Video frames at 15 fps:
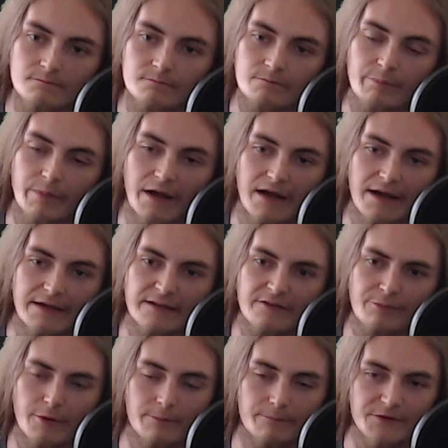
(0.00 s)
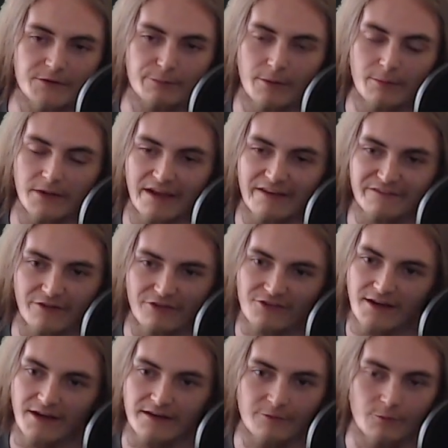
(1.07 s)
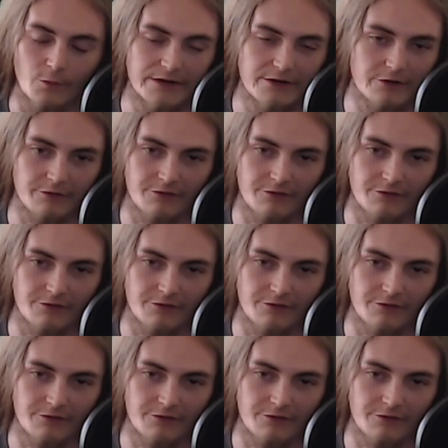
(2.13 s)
by you probably have to start in Windows